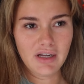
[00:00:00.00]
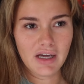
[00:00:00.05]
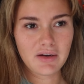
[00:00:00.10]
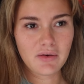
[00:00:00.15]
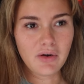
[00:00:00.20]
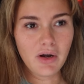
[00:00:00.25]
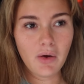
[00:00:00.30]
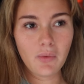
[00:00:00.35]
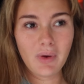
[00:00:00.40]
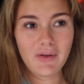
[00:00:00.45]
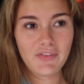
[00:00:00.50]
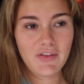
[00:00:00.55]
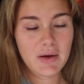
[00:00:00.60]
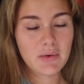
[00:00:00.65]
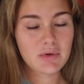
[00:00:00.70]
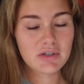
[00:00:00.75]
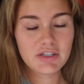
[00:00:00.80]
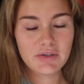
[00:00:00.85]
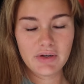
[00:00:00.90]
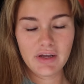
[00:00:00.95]
I don't know what they
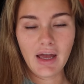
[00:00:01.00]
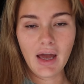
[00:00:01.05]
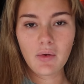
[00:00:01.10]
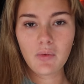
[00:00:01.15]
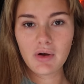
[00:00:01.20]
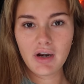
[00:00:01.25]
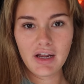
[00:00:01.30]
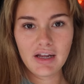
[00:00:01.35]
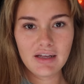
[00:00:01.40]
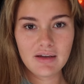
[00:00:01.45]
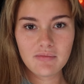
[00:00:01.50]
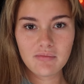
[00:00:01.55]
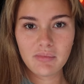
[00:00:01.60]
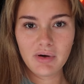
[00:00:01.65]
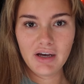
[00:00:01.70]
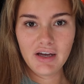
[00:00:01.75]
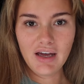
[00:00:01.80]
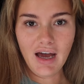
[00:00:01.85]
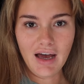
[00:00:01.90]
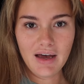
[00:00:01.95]
were doing at 1 a.m.
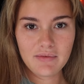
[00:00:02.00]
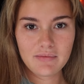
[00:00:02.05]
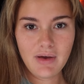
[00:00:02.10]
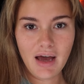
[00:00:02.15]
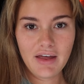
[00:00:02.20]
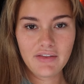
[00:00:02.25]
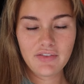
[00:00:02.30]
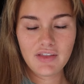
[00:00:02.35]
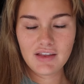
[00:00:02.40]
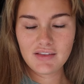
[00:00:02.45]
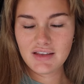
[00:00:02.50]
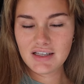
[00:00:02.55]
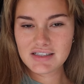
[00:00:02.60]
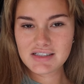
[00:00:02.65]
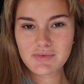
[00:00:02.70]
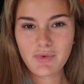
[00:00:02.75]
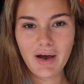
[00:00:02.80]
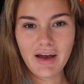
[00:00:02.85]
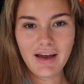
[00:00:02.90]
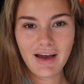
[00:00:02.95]
but I think
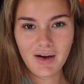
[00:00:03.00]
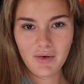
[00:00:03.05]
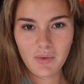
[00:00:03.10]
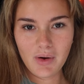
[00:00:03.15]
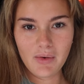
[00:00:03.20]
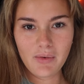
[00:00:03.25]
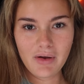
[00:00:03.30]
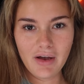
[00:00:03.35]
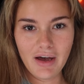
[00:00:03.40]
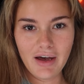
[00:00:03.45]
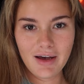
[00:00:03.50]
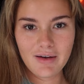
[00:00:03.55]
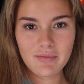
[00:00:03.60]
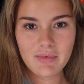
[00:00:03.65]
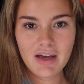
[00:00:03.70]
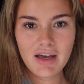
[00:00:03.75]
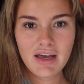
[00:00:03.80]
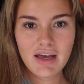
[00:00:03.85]
that's why I woke up.